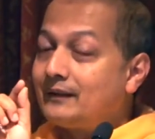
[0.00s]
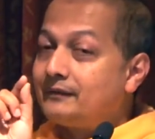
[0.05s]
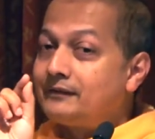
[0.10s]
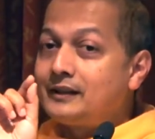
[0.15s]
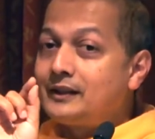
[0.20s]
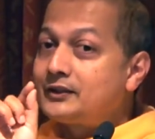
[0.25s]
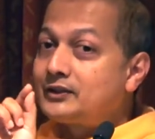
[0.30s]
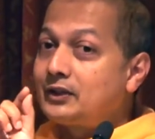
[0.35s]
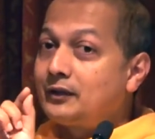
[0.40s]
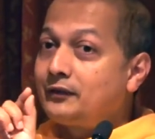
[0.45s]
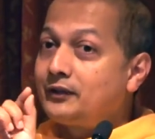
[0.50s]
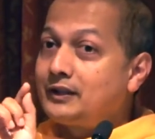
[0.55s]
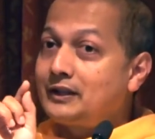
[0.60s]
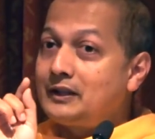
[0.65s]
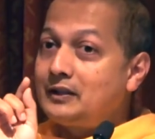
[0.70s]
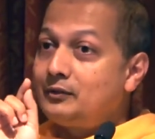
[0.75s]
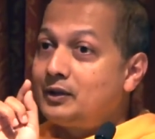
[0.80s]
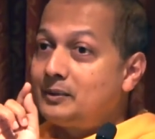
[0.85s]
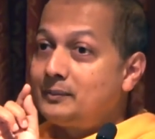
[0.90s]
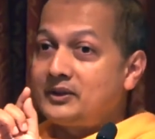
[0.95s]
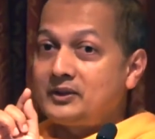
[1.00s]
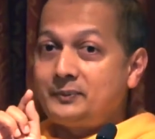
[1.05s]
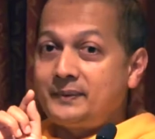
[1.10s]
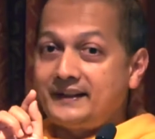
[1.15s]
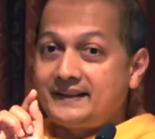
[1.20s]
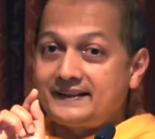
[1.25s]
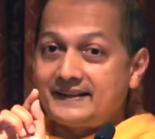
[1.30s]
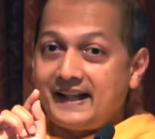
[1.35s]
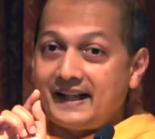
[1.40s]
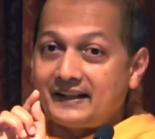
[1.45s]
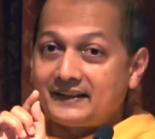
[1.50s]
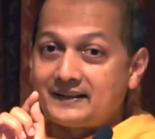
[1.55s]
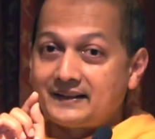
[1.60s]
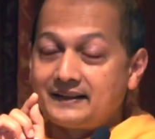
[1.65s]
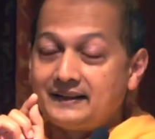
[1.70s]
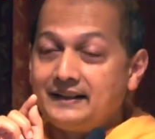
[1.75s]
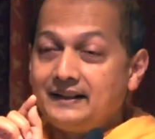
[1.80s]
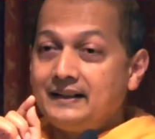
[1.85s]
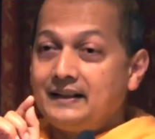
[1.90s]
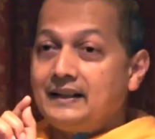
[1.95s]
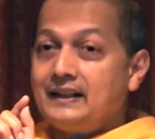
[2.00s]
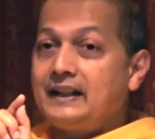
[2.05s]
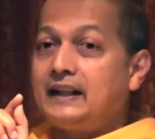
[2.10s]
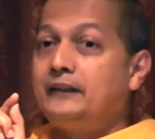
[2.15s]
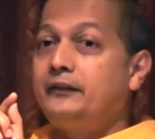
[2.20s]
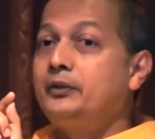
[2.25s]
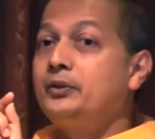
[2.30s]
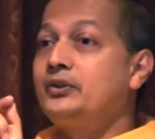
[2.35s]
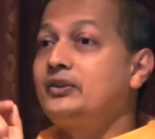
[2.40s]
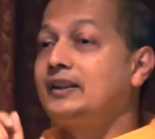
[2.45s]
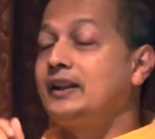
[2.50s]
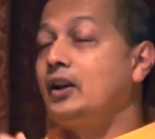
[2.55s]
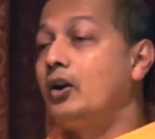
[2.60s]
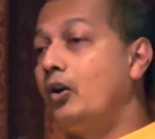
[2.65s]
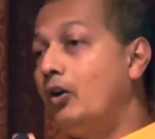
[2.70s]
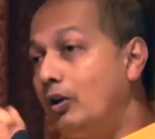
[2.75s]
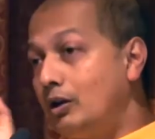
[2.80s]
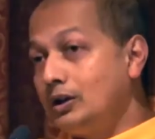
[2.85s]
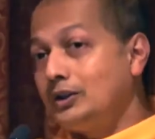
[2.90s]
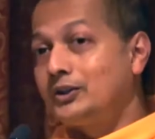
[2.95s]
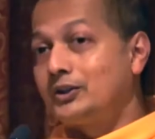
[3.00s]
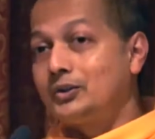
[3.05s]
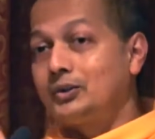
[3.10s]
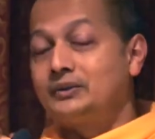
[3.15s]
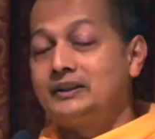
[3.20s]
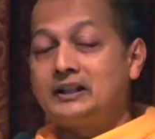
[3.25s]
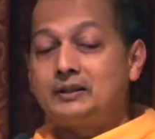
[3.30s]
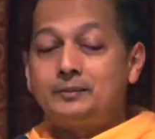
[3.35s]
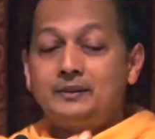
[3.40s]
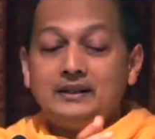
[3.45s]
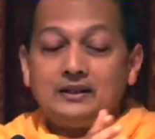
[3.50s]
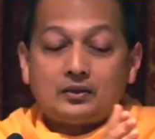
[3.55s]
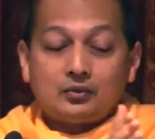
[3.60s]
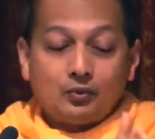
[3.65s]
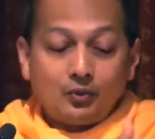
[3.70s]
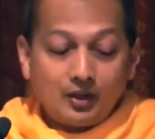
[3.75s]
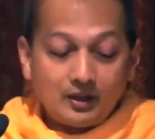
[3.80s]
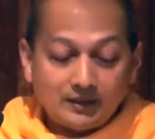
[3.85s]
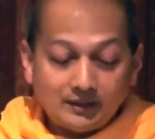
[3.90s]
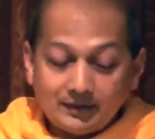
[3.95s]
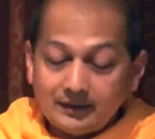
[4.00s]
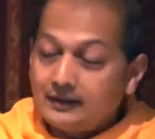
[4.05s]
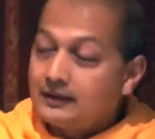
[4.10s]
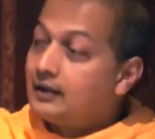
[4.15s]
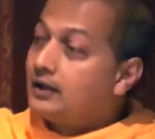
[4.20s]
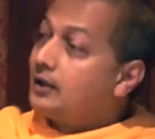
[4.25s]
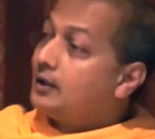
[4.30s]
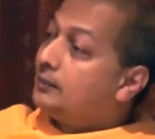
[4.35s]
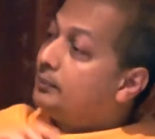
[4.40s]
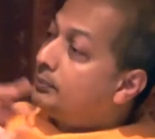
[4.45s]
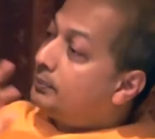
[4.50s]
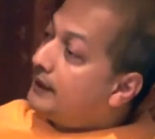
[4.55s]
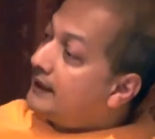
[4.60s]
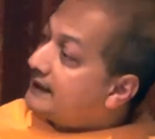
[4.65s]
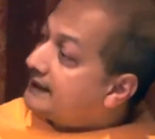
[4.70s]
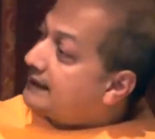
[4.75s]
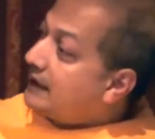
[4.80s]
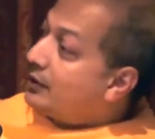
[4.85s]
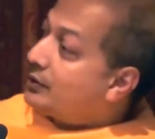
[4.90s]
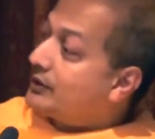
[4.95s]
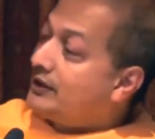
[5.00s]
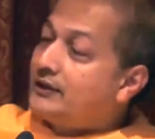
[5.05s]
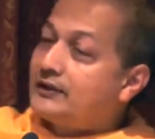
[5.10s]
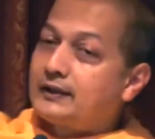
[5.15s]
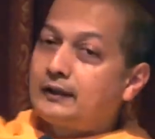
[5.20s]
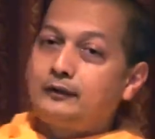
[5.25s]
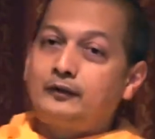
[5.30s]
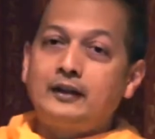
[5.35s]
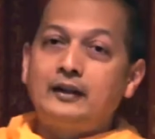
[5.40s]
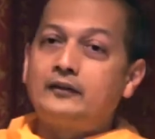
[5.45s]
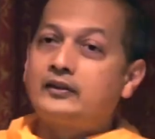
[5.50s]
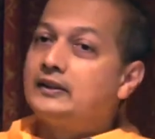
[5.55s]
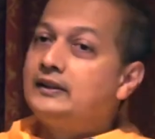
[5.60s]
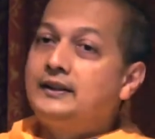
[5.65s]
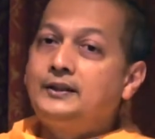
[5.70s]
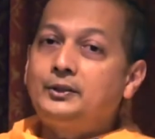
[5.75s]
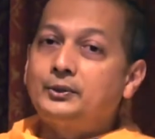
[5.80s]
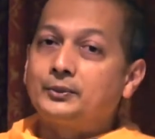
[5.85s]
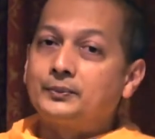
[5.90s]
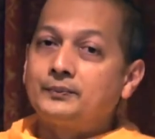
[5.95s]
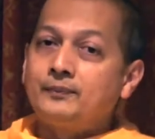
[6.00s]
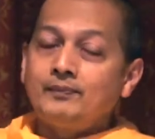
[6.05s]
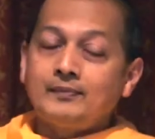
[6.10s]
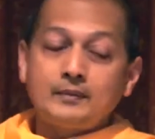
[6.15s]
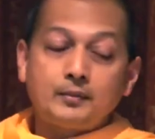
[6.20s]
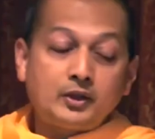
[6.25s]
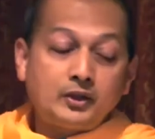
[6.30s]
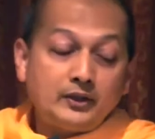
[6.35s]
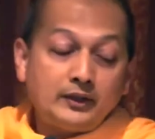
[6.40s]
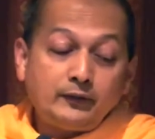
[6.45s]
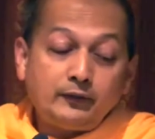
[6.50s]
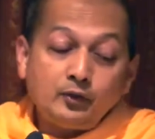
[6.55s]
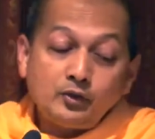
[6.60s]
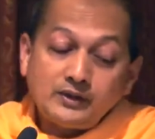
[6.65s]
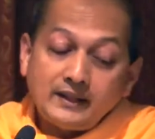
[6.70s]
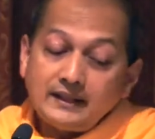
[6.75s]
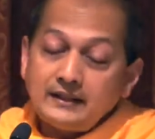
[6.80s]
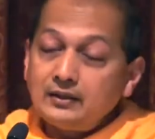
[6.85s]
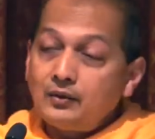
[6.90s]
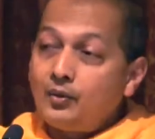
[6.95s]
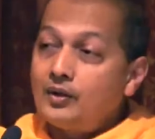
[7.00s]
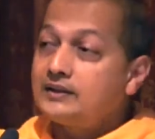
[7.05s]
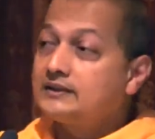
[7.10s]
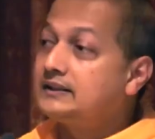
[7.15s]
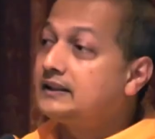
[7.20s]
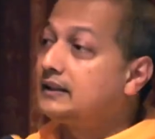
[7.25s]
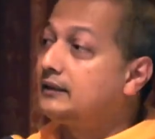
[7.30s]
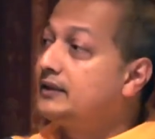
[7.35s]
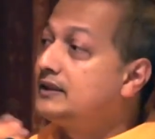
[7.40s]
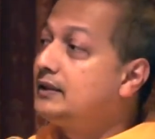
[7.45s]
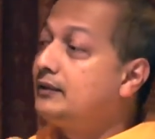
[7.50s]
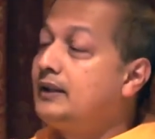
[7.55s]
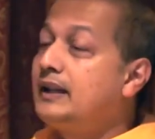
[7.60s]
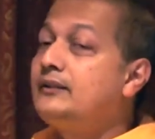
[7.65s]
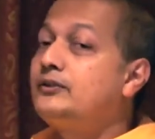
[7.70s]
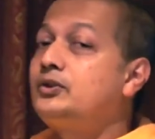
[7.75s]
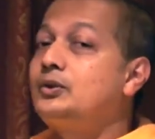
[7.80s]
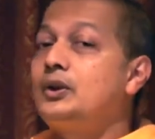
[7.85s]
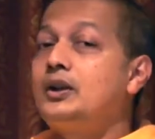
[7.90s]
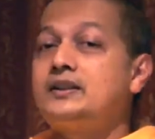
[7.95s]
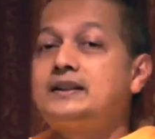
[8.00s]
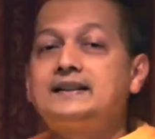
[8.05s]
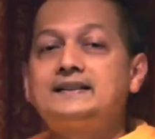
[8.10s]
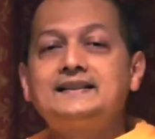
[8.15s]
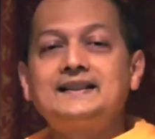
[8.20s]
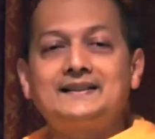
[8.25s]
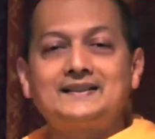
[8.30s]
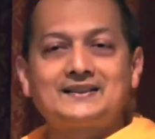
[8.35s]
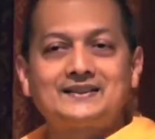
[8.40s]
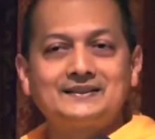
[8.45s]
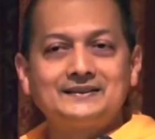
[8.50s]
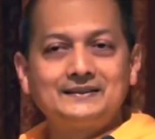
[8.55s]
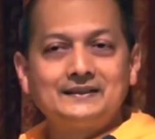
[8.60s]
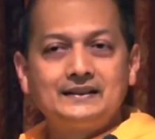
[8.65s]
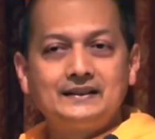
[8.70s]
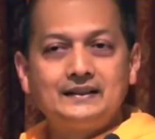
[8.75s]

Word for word: Philosophically, one must be exact. If you say also, that means water plus thousands of waves. No, because if you take the water away, the waves do not exist.